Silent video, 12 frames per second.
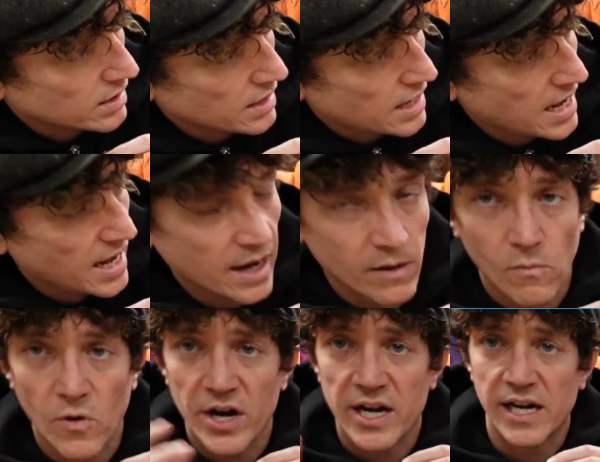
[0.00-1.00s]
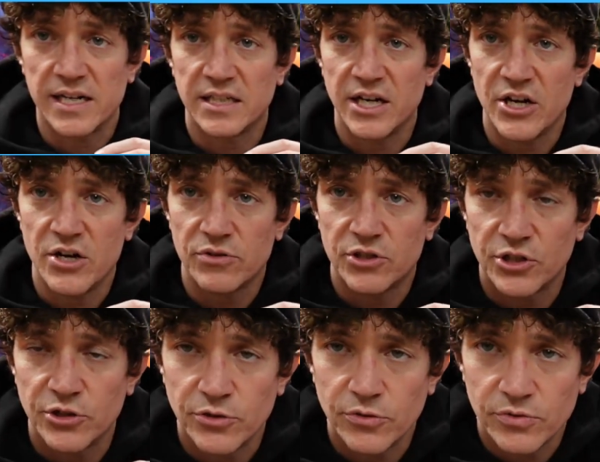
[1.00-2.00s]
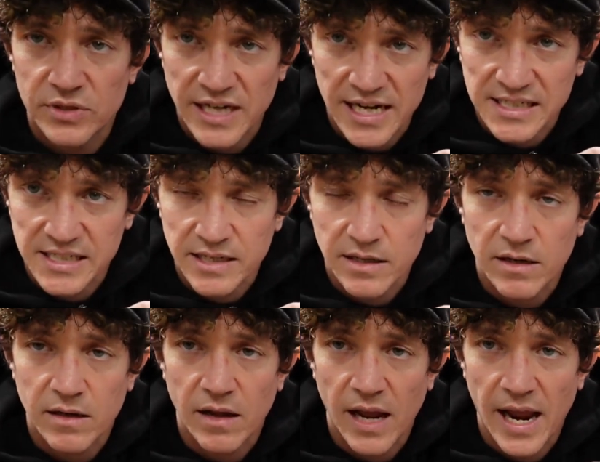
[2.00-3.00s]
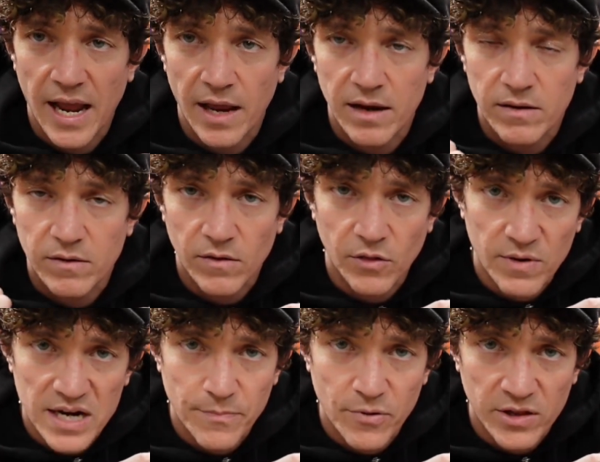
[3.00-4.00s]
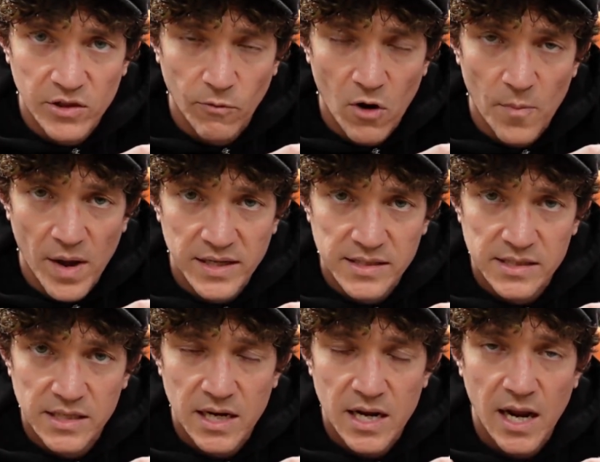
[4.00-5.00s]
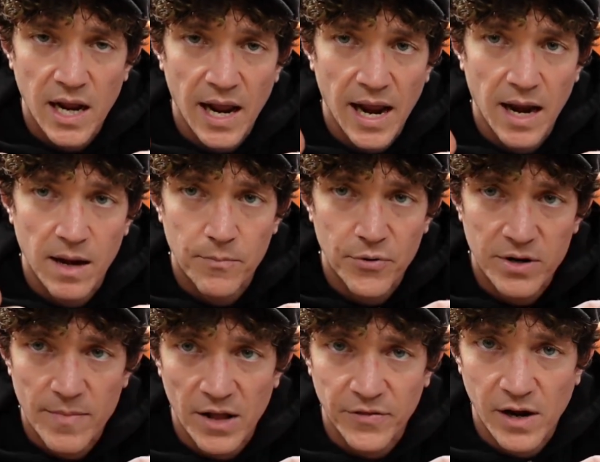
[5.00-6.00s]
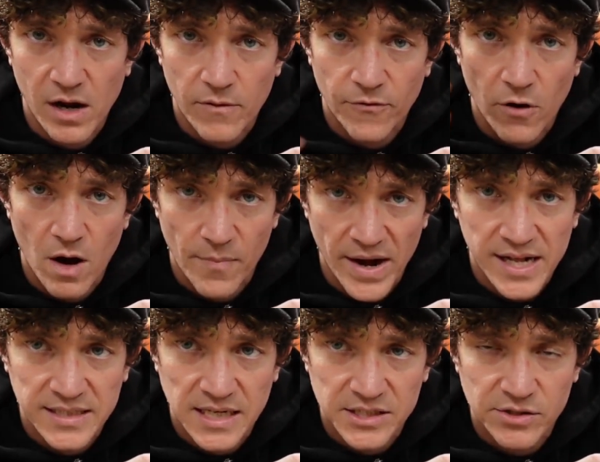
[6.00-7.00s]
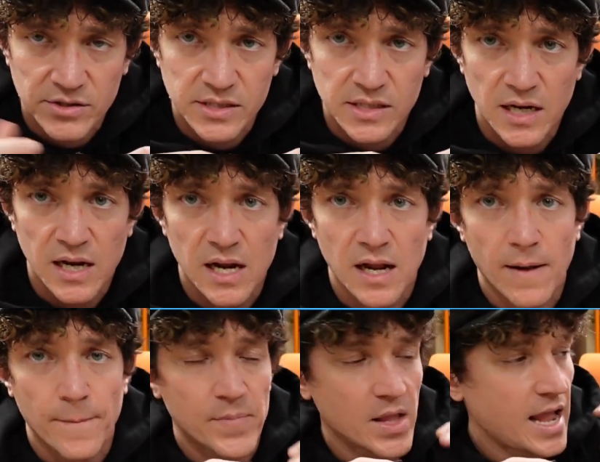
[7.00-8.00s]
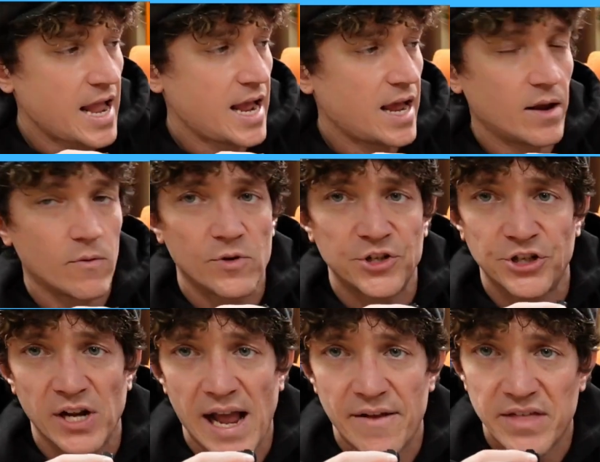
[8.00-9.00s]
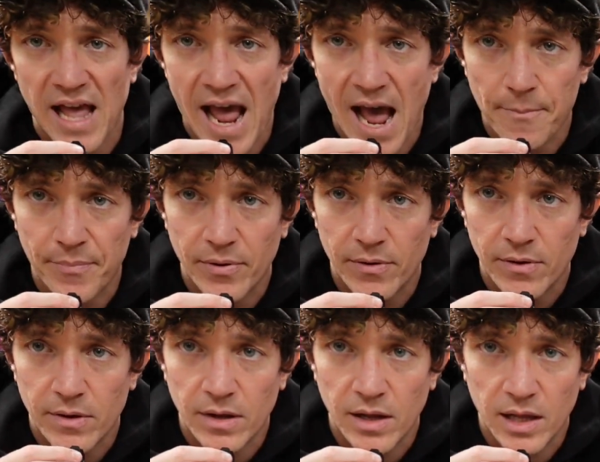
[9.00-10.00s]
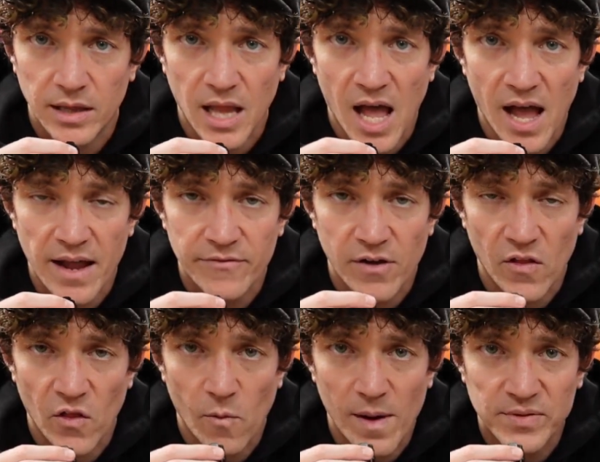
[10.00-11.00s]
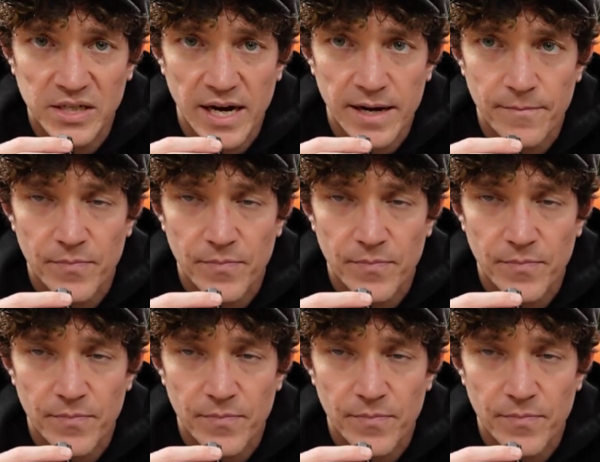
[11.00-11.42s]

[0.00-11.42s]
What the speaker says: and we're going to continue to test it and 3D print the robots and put them out there for our beta testers. And we should have the app live on the website.